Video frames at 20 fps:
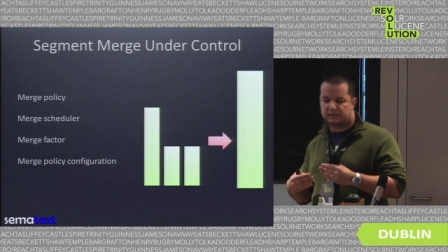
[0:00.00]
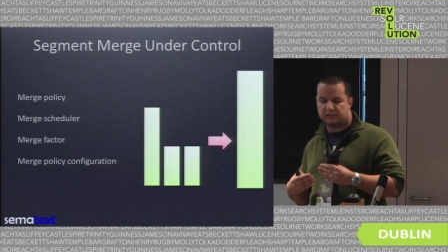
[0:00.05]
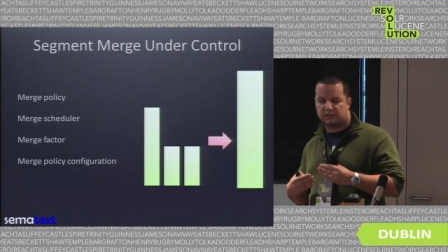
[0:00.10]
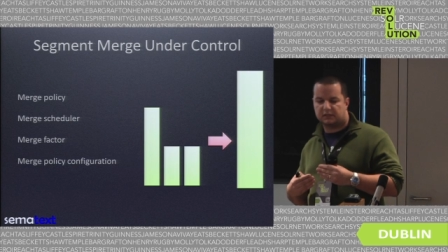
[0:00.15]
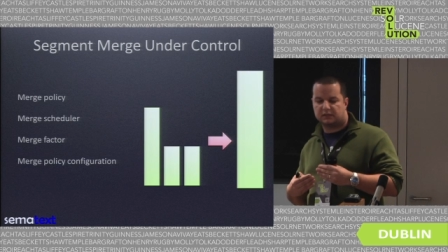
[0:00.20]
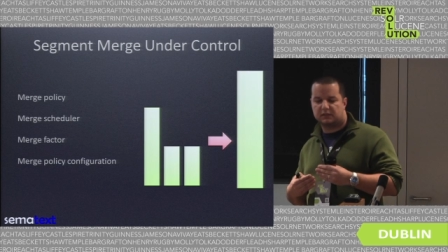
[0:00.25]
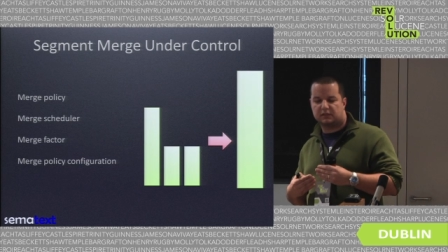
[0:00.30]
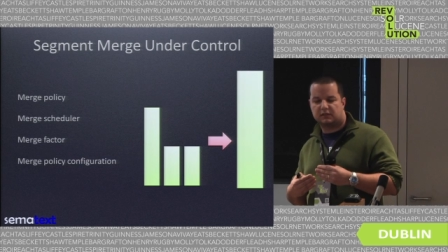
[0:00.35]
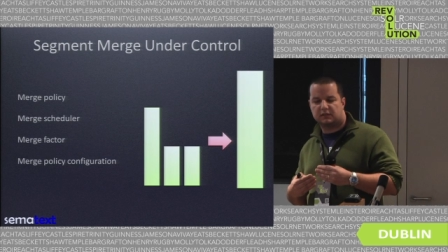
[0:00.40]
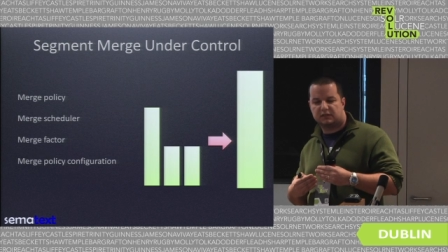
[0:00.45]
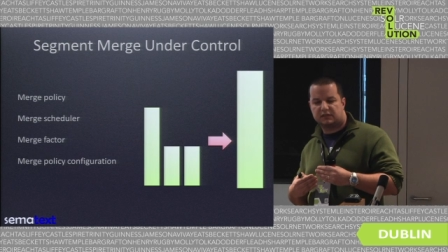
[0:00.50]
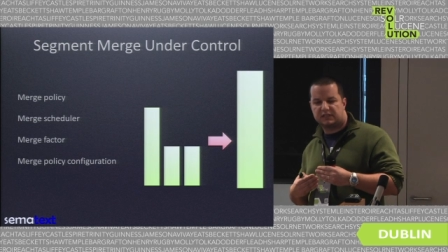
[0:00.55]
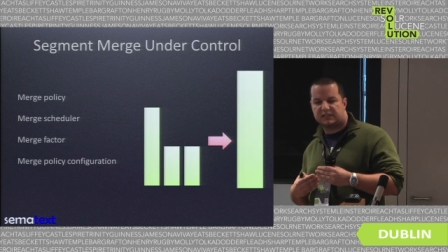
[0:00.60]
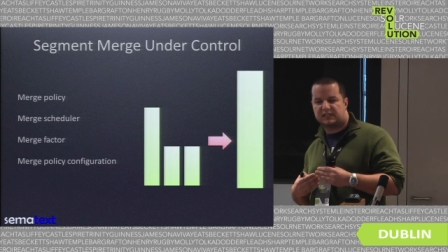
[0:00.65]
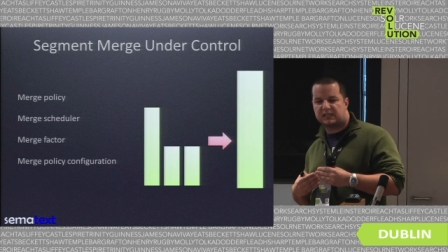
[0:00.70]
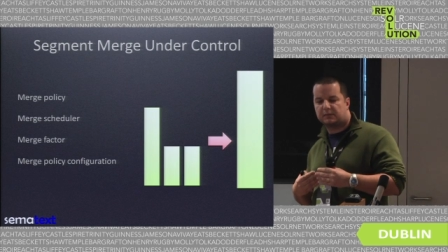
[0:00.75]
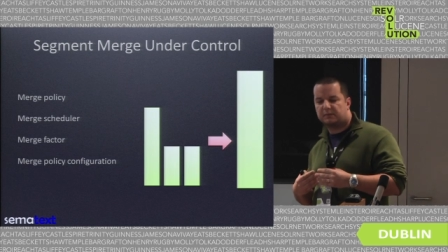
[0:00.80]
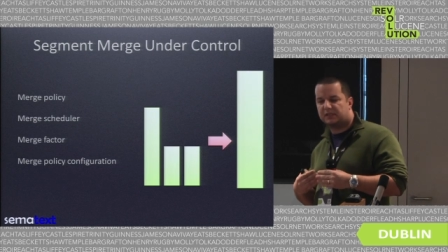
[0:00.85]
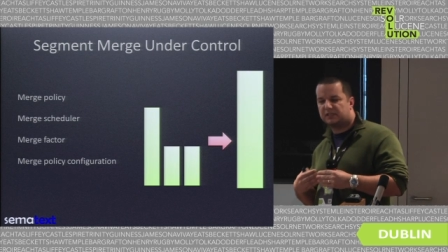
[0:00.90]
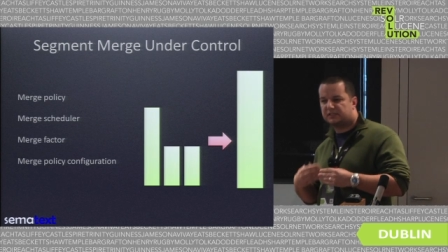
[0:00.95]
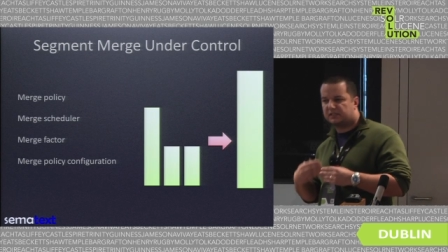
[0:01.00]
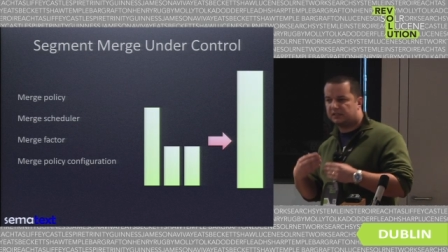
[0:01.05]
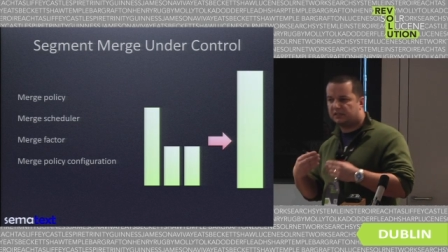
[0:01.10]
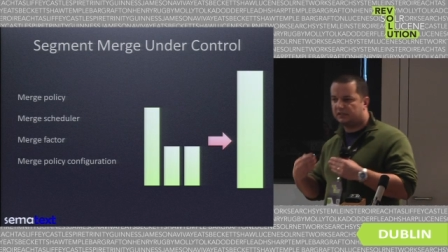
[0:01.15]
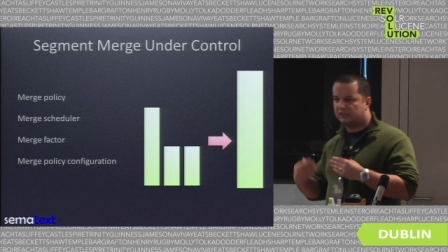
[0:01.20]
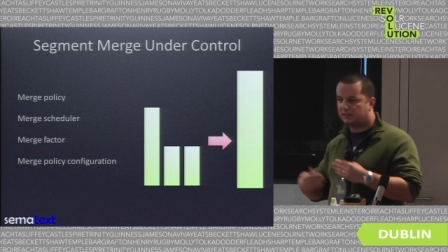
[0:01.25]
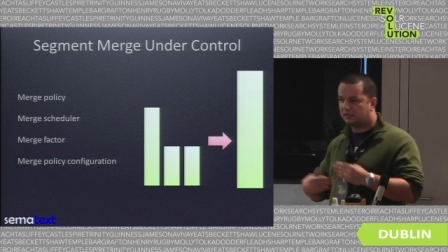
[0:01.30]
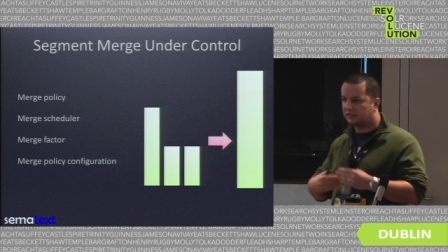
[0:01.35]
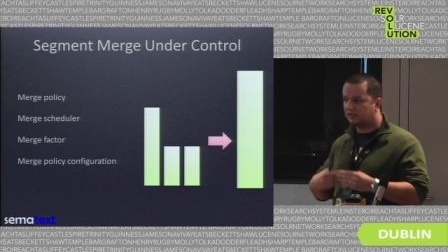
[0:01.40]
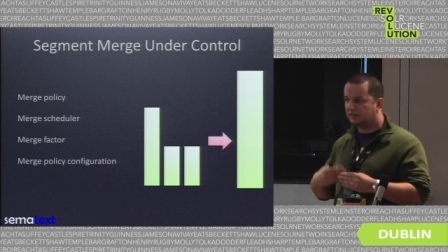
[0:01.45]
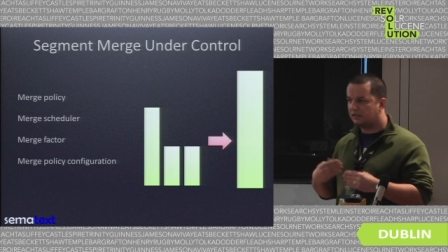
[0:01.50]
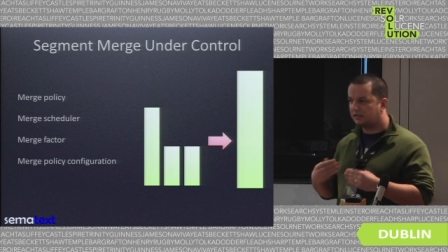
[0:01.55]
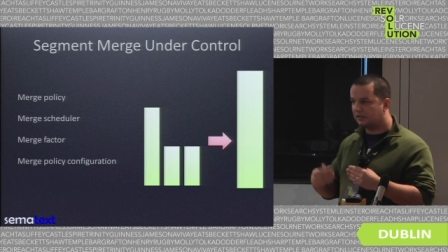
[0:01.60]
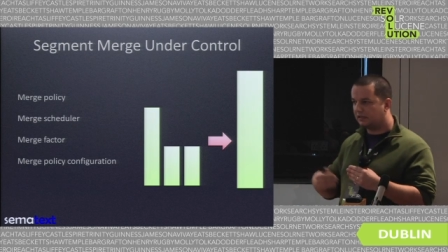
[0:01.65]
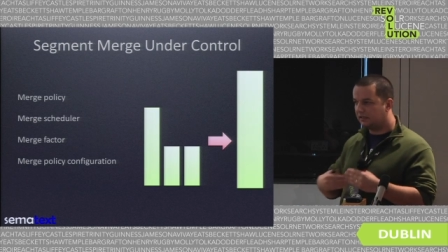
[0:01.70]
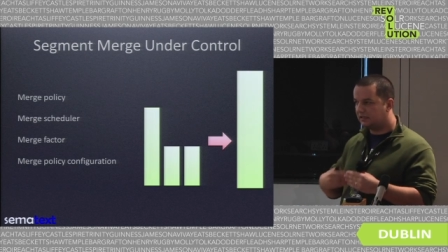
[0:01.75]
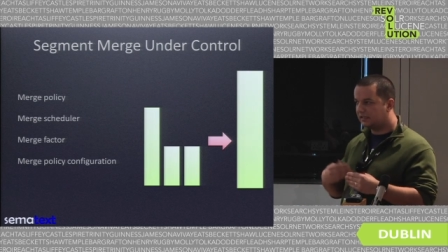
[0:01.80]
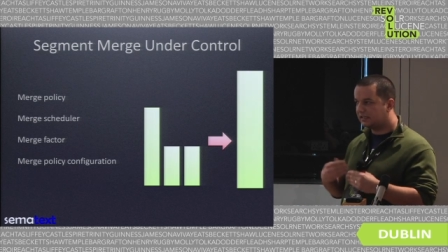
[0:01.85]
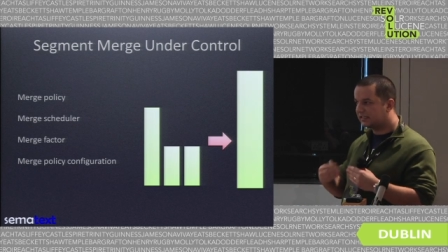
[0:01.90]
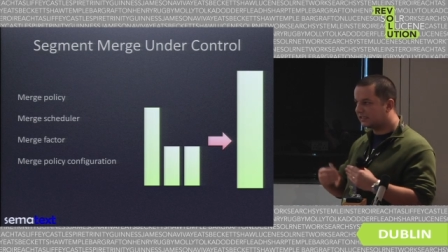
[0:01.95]
uh, the segments in the,
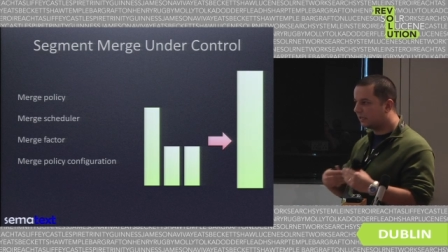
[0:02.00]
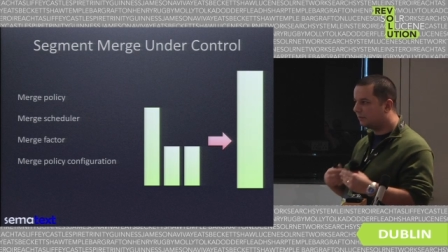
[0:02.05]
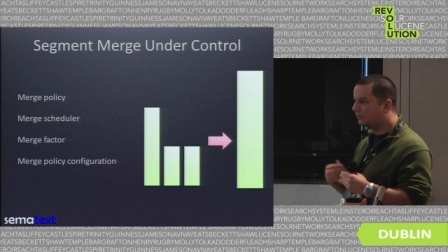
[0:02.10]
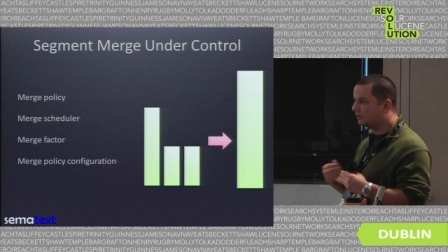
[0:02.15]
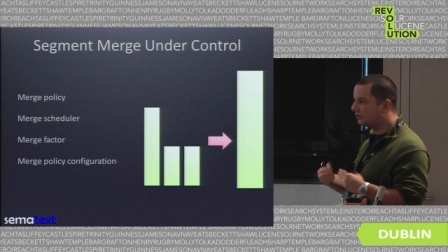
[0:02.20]
in the same